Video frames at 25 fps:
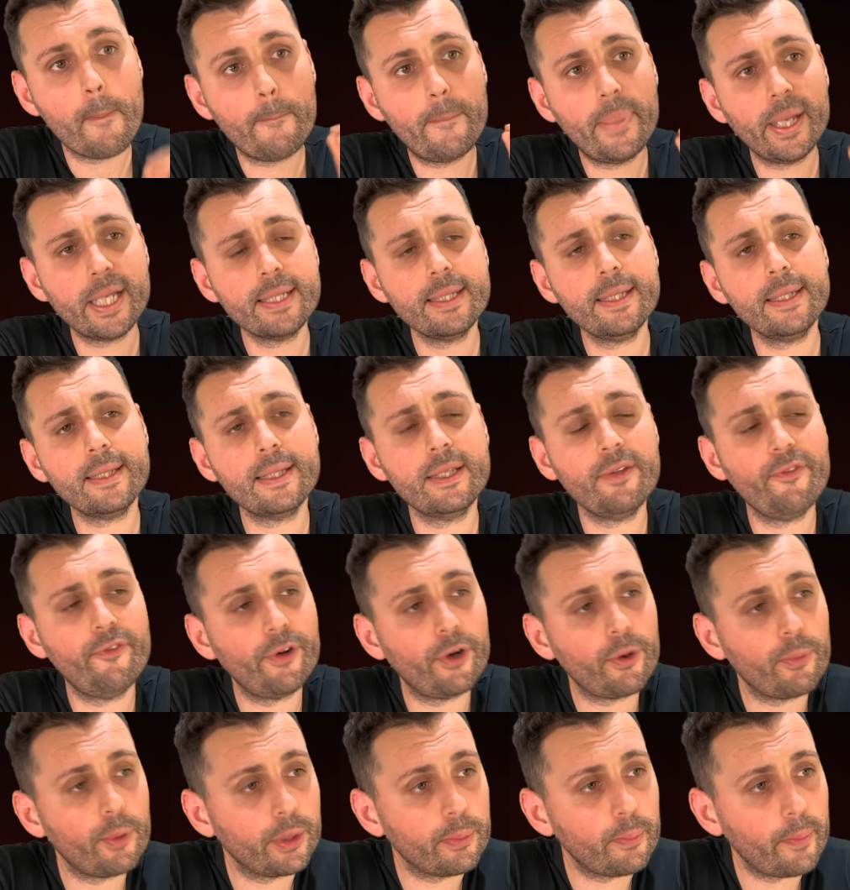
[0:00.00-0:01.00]
business
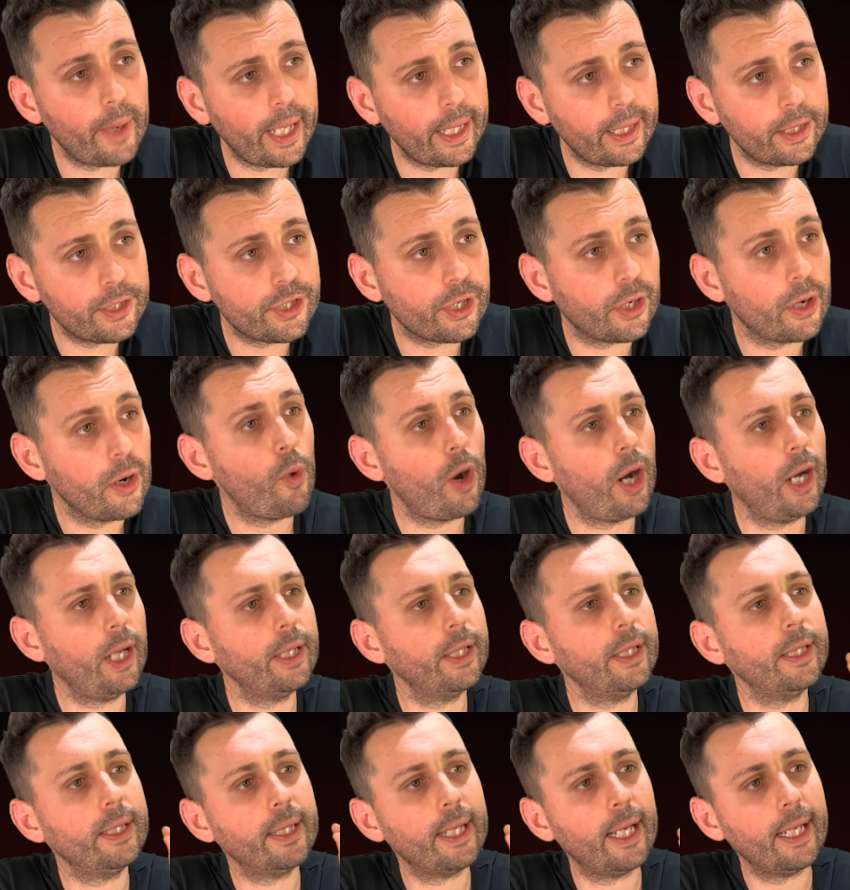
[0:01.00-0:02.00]
development manager, one
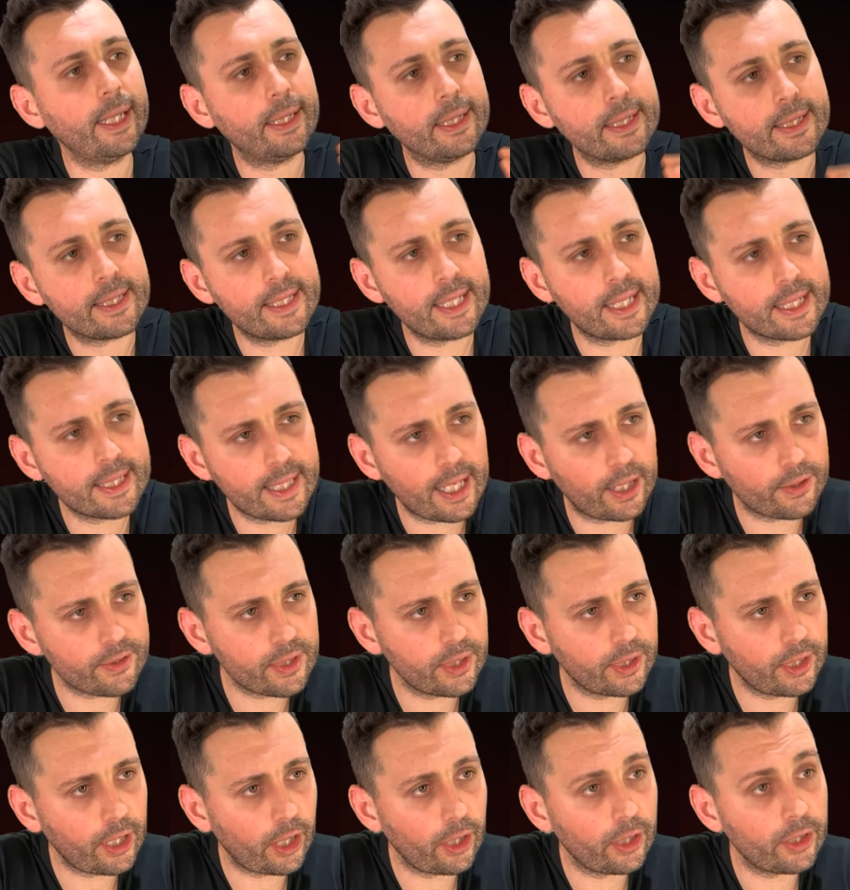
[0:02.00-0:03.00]
hundred ninety-six
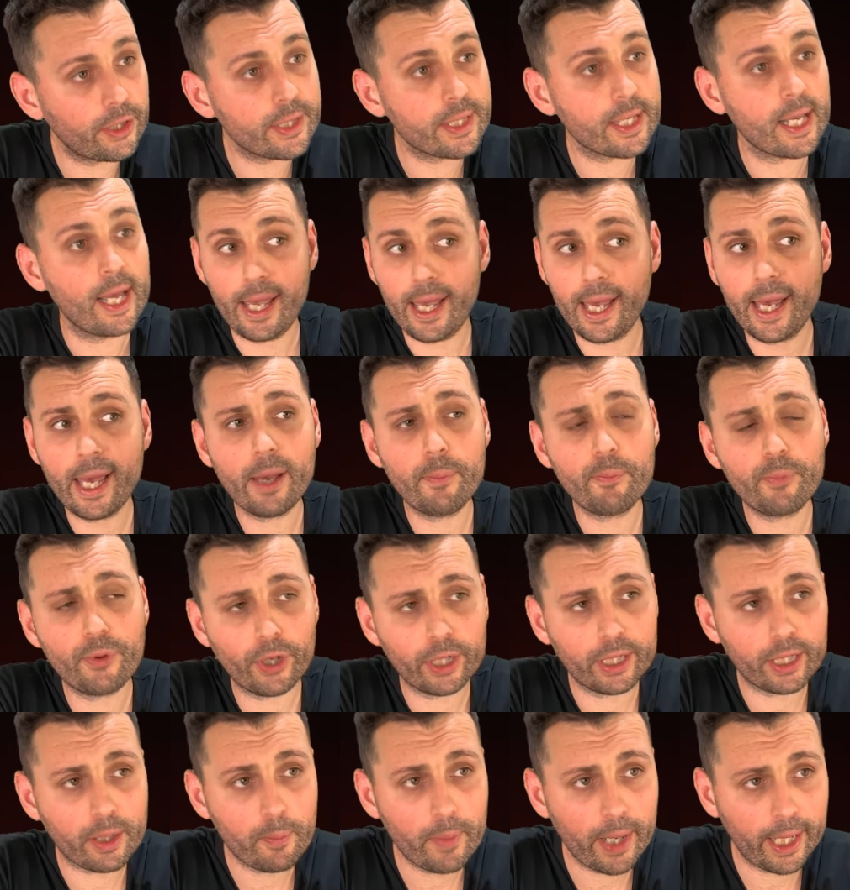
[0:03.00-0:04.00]
thousand dollars, A I
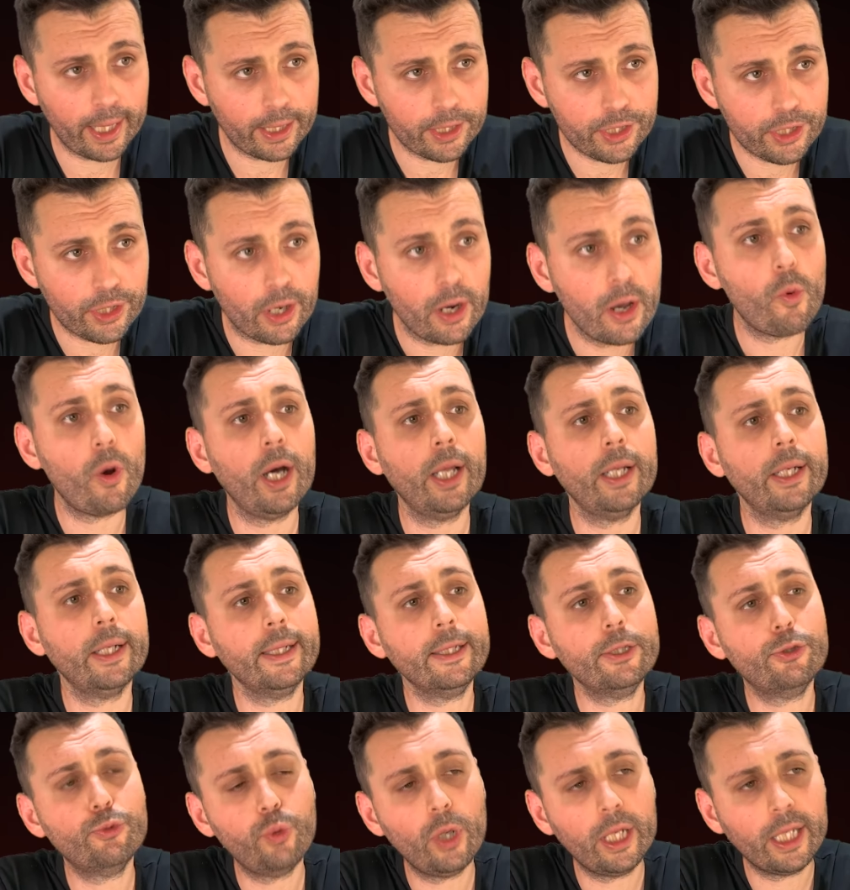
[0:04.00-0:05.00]
product manager, one
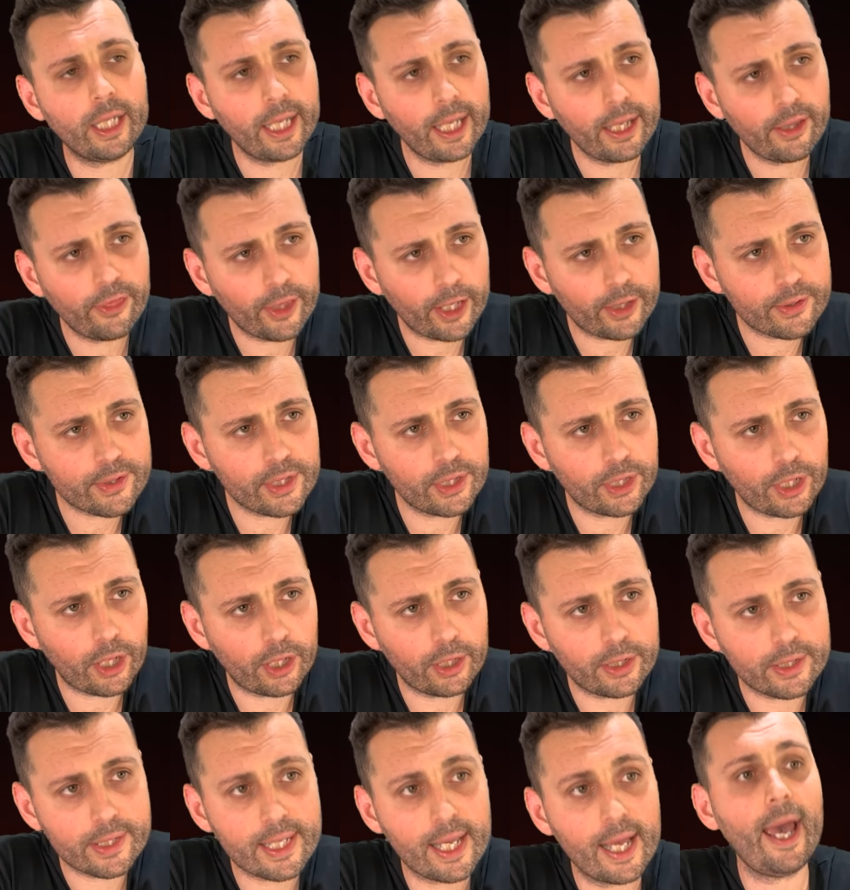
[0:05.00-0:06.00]
hundred twenty-eight thousand
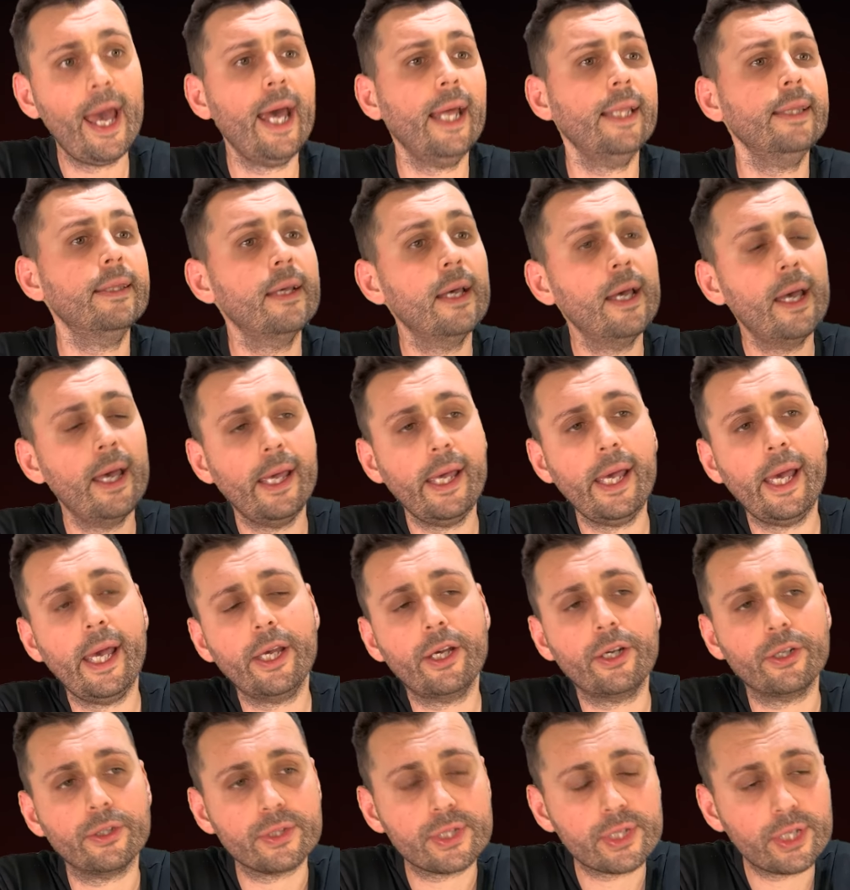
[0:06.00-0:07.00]
dollars, and A I
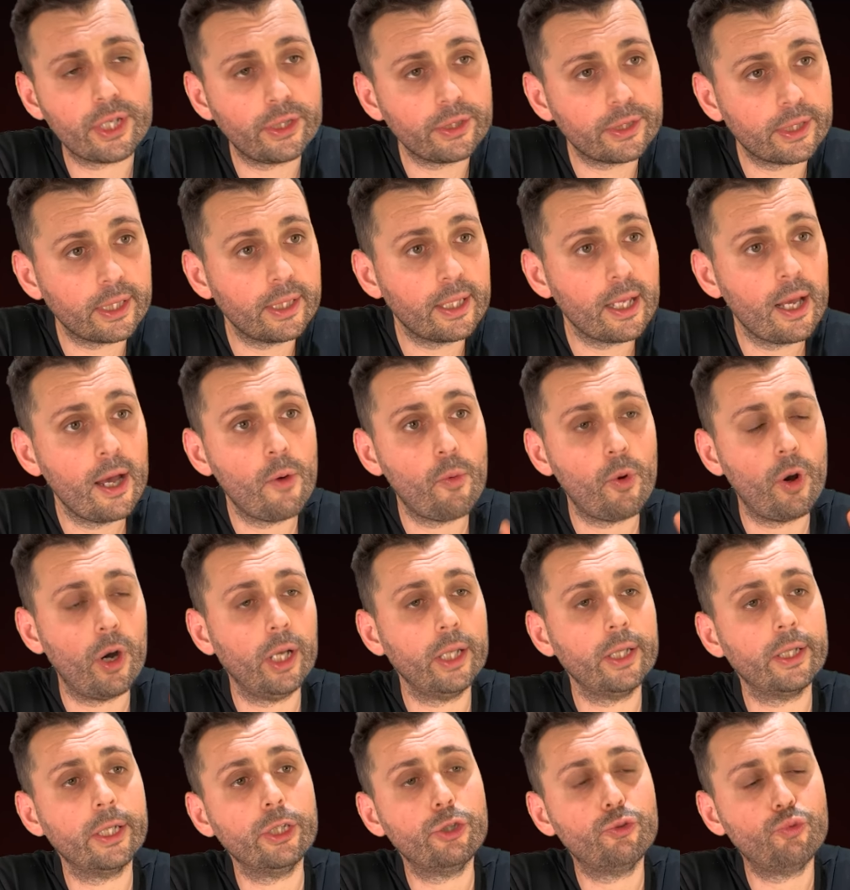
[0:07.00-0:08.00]
consultant, one
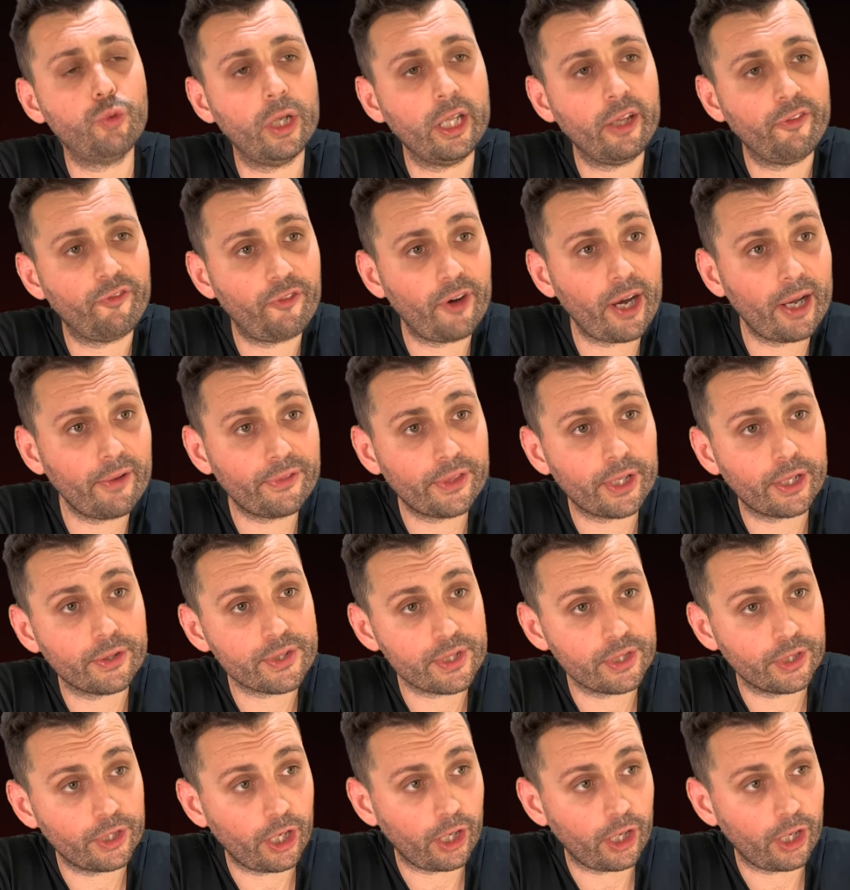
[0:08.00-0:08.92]
hundred twenty-five thousand